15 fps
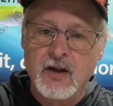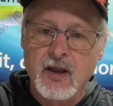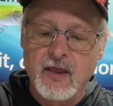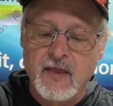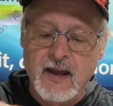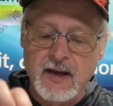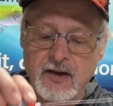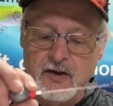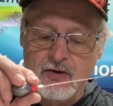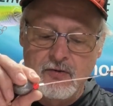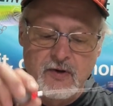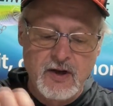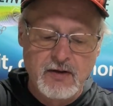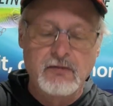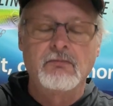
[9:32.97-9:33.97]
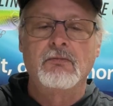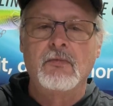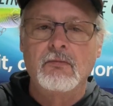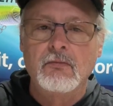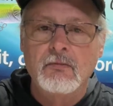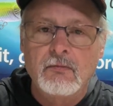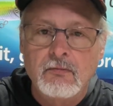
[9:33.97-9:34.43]
Thank you, and
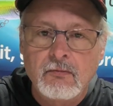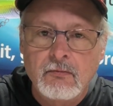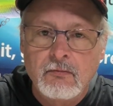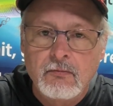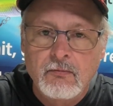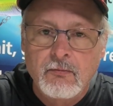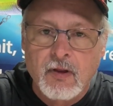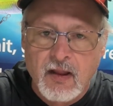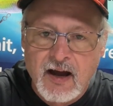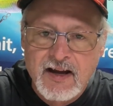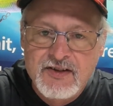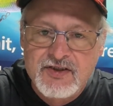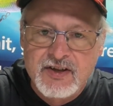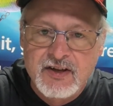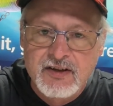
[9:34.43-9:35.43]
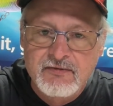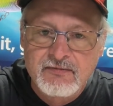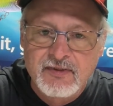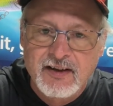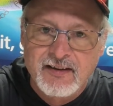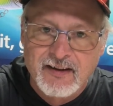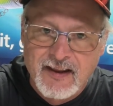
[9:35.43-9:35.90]
lines in,
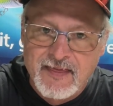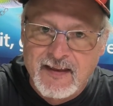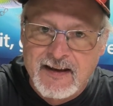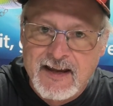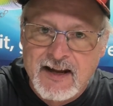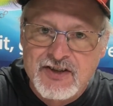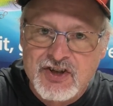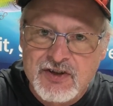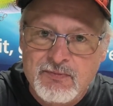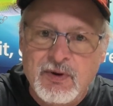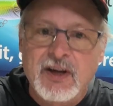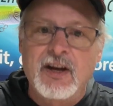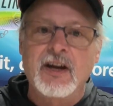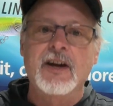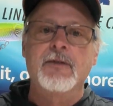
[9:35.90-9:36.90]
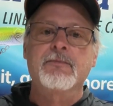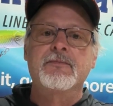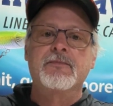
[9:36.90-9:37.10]
let the catching begin.